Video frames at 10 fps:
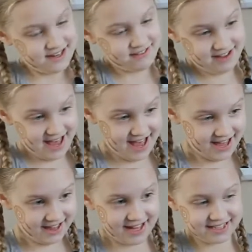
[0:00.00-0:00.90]

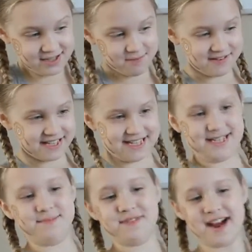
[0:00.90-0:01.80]
Okay, let's open the
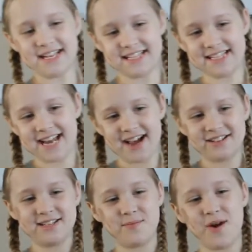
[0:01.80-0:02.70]
surprises now.
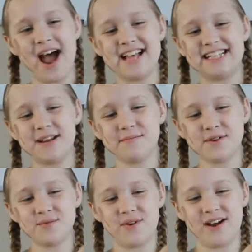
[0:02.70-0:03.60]
Surprise number
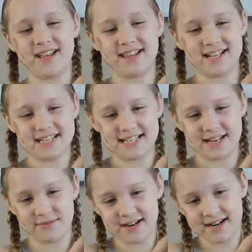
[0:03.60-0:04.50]
one. Let's
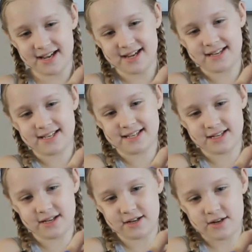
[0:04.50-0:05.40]
see what it is.
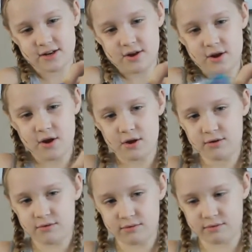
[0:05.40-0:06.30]

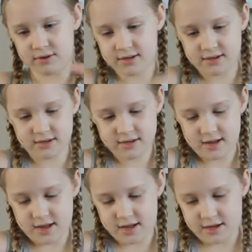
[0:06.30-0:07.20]
Ooh,
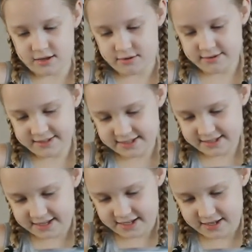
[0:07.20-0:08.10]

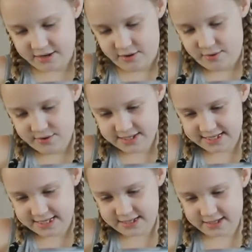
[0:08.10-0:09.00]
this is
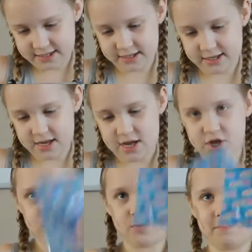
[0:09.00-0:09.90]
cute.
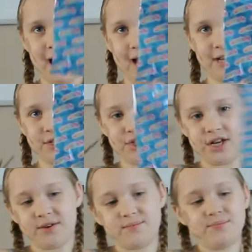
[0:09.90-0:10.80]
Cute packaging.